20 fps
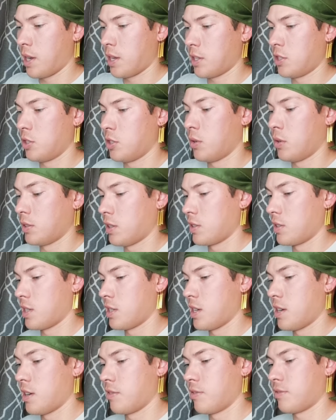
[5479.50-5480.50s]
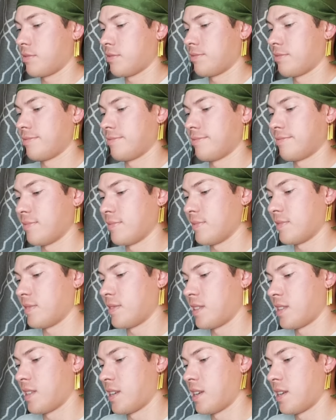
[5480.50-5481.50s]
We got two altars left.
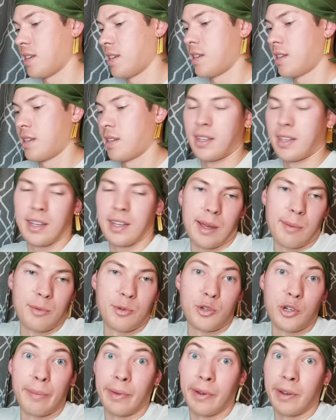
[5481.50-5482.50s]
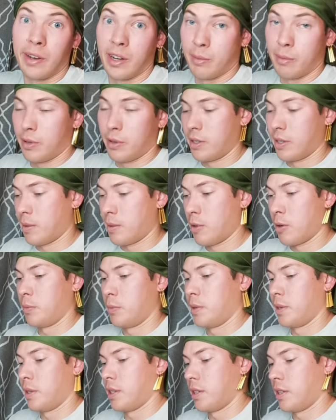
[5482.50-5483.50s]
I'm dreaming here, but I'm
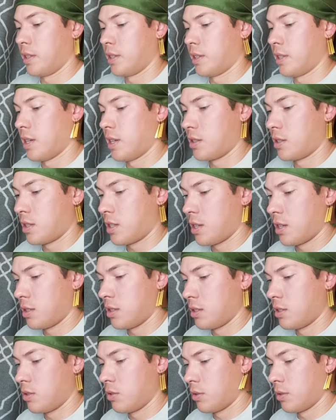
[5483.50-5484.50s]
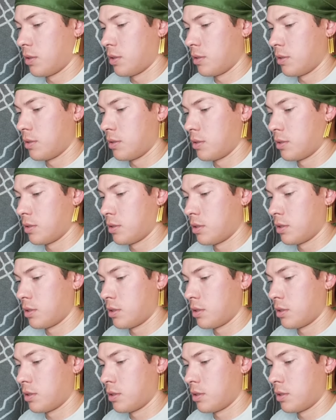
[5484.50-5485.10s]
hoping we can hit that, that Zoro.